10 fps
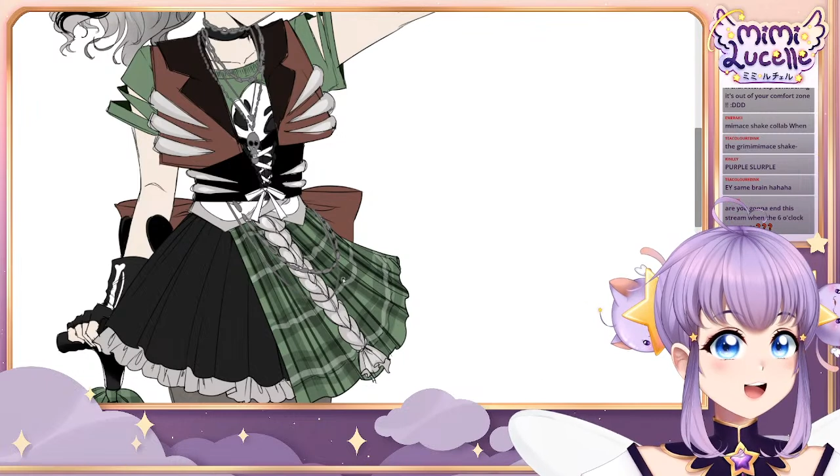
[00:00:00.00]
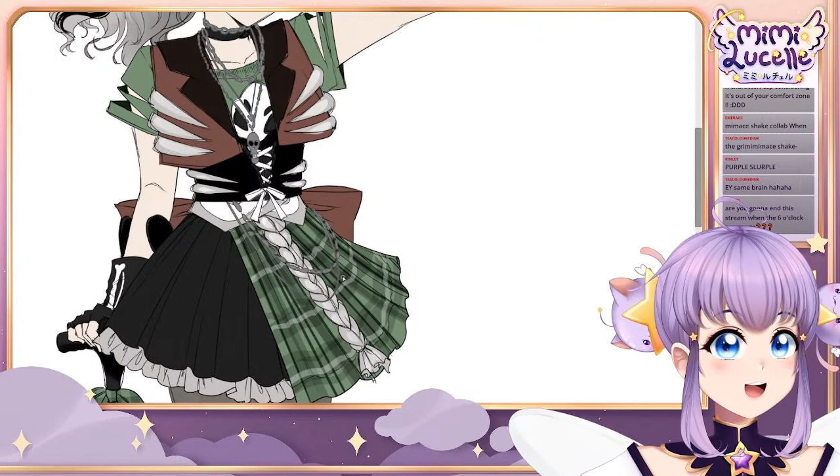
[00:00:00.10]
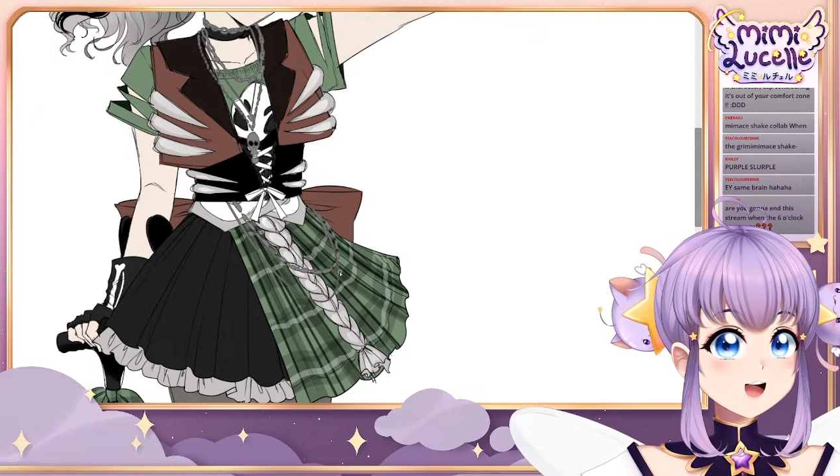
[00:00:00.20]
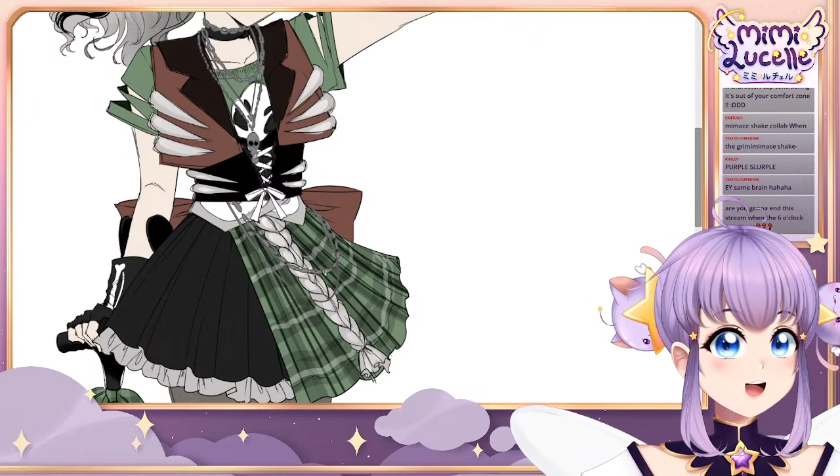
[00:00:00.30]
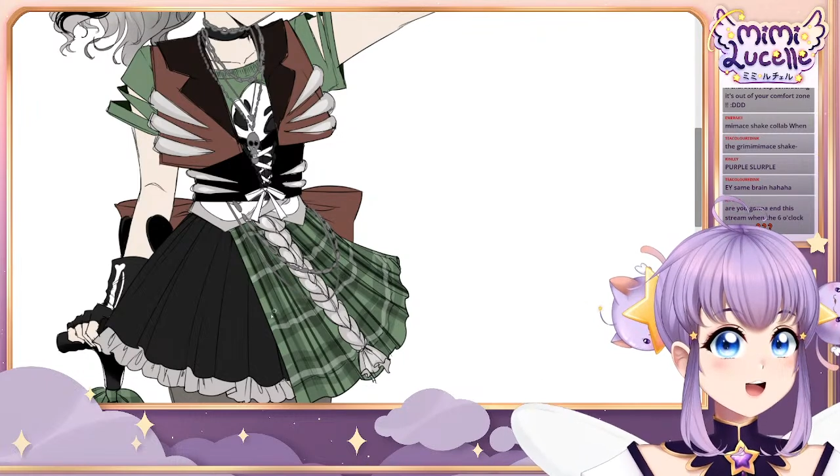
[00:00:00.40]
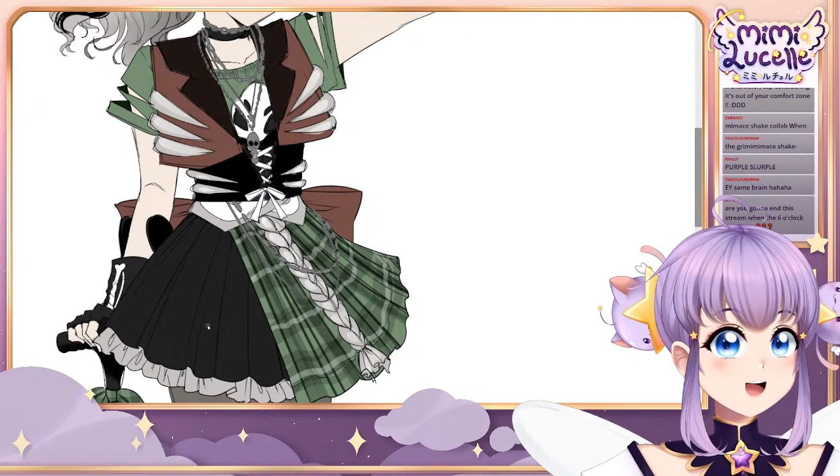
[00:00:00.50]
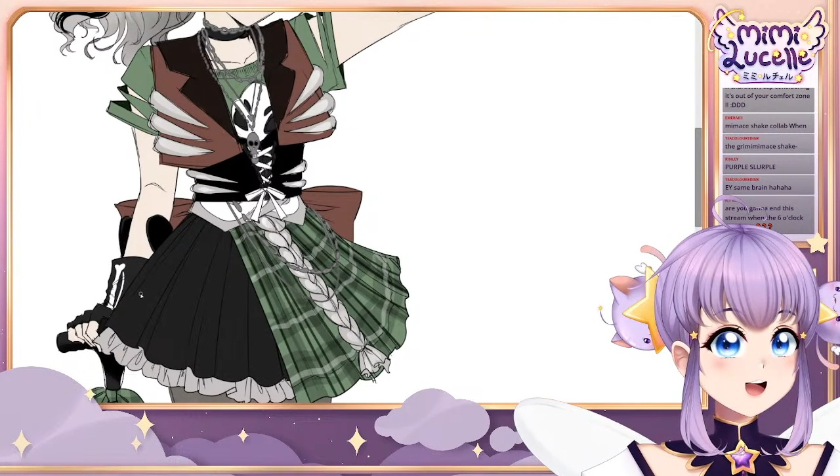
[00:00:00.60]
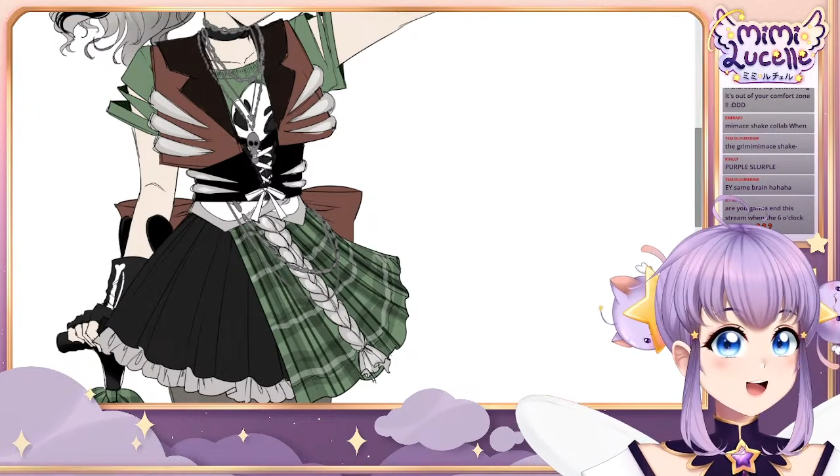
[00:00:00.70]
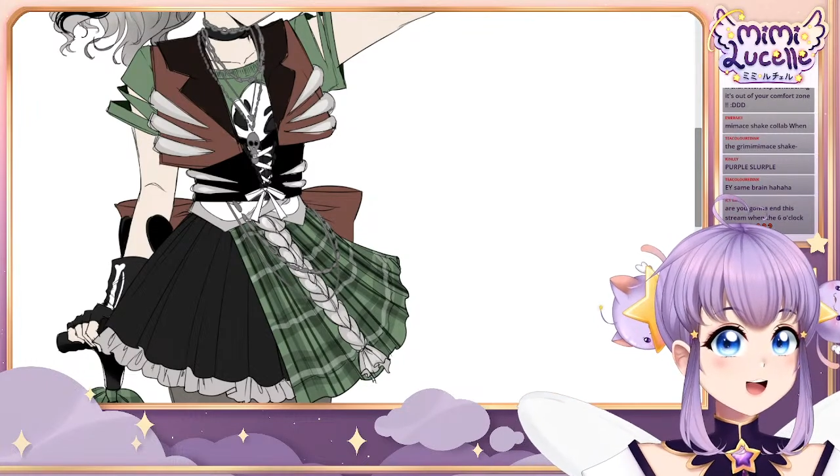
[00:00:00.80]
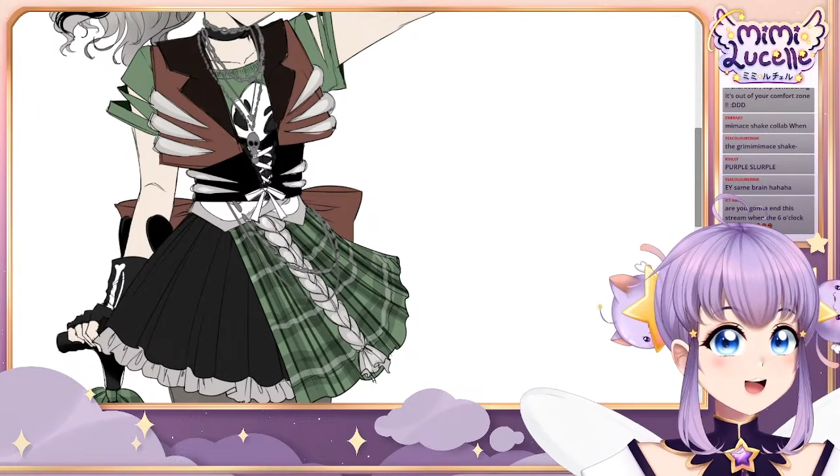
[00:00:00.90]
collected
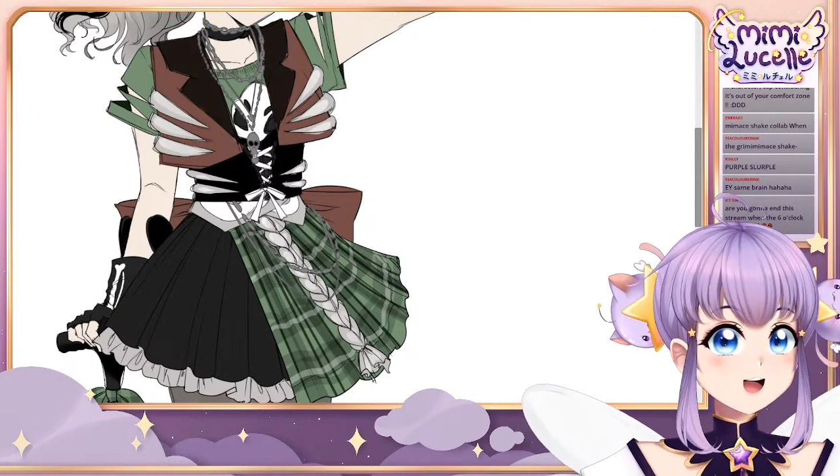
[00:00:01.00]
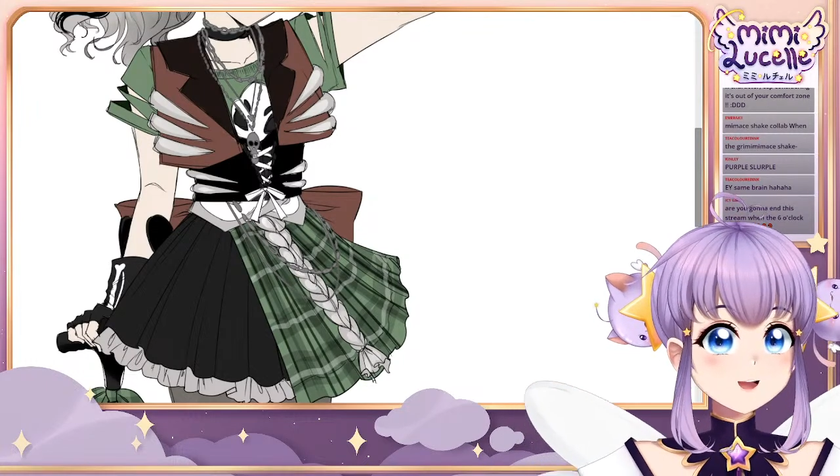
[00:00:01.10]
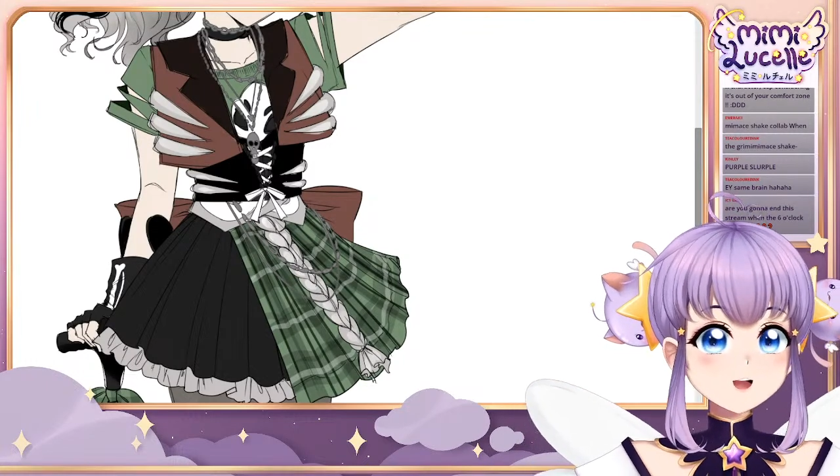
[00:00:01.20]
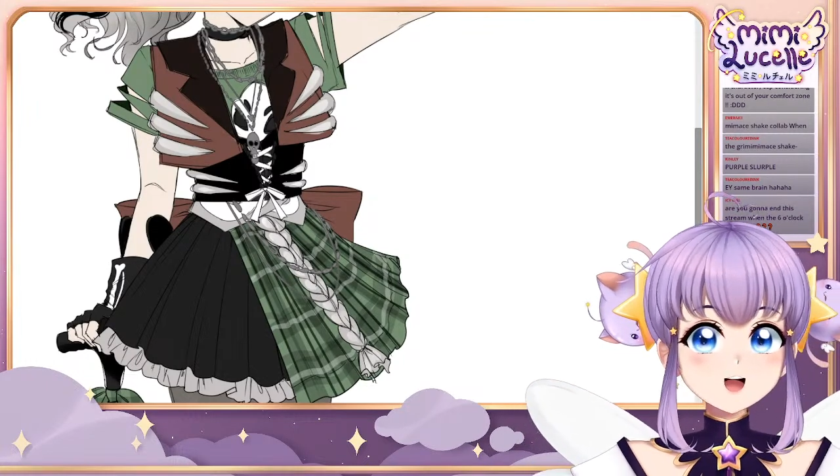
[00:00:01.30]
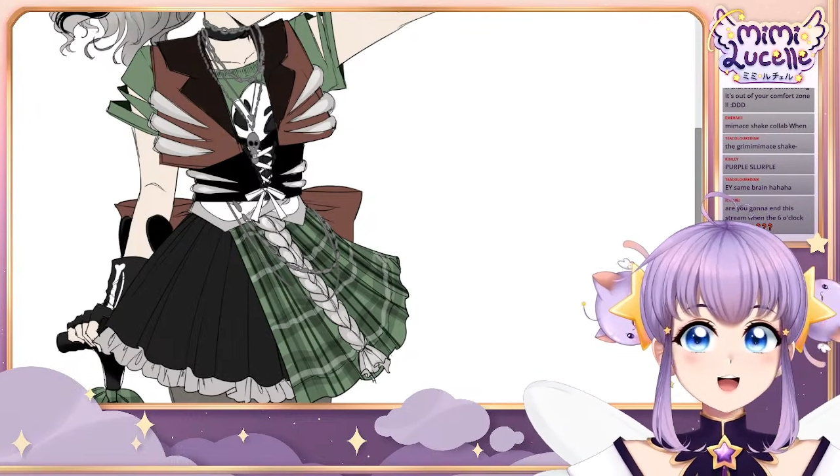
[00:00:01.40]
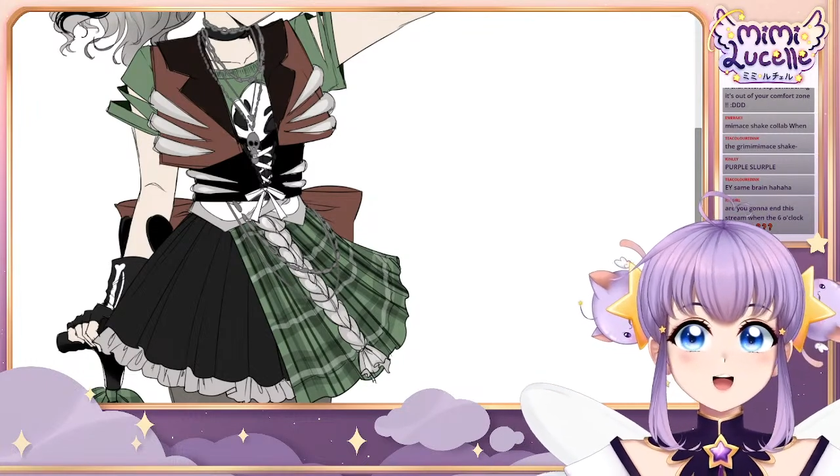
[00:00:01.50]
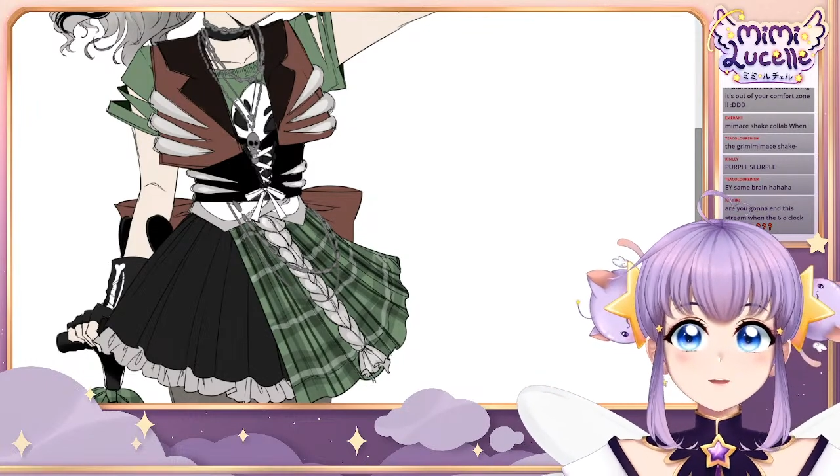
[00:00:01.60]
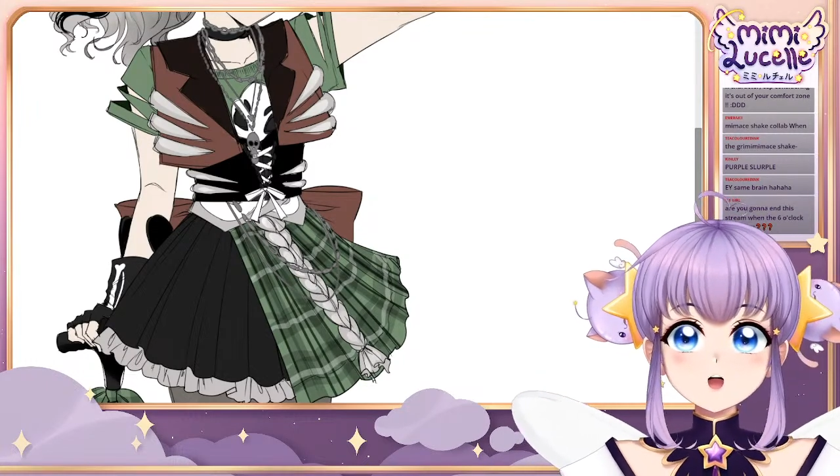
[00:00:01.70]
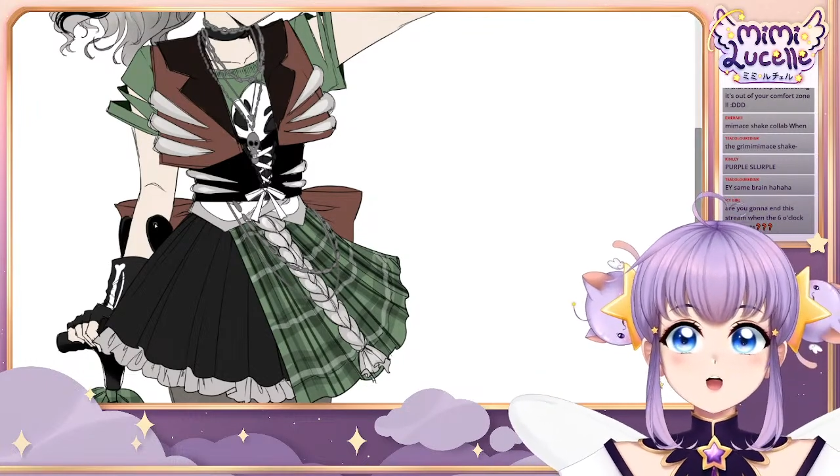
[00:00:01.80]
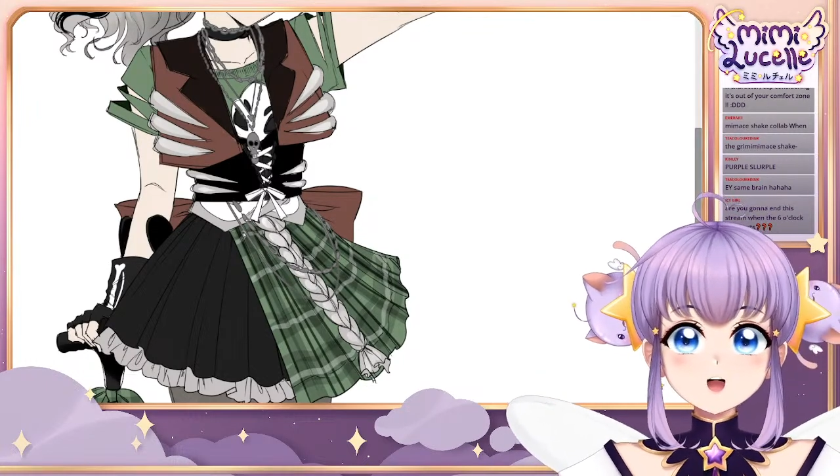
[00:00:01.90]
silly bands when I
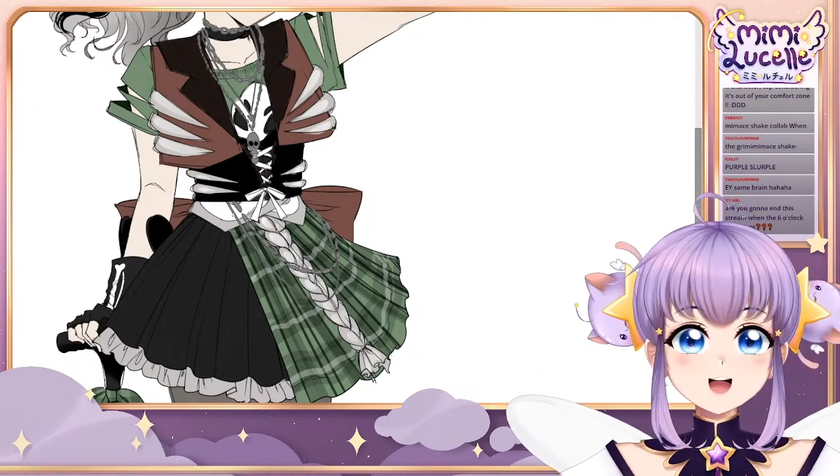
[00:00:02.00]
was like a